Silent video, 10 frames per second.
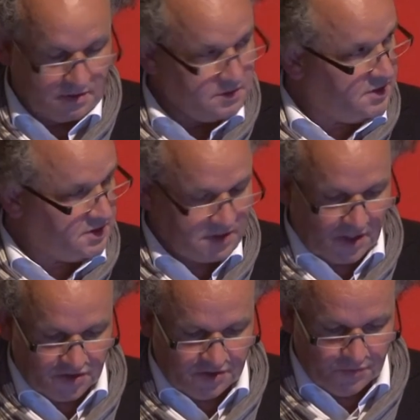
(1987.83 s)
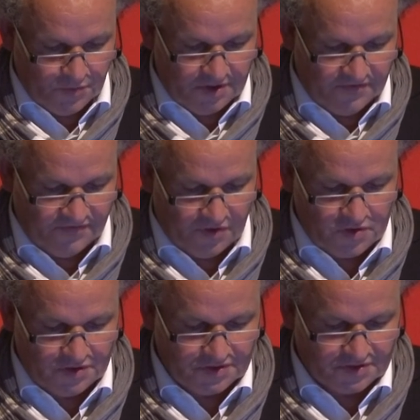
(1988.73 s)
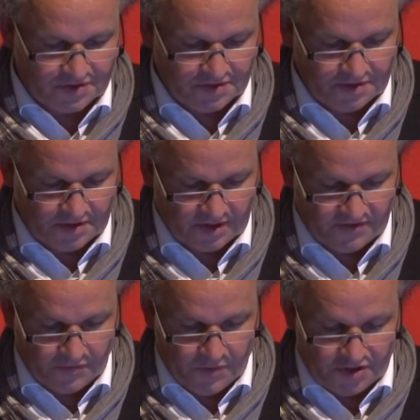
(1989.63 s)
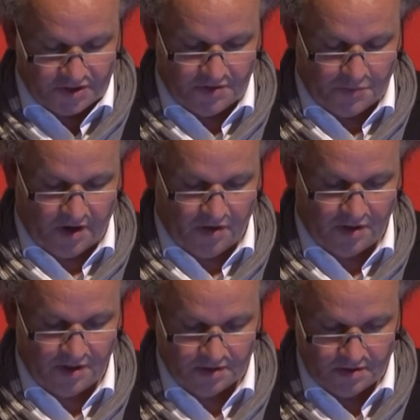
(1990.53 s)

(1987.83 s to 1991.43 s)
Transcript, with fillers: this session will focus on the transformational power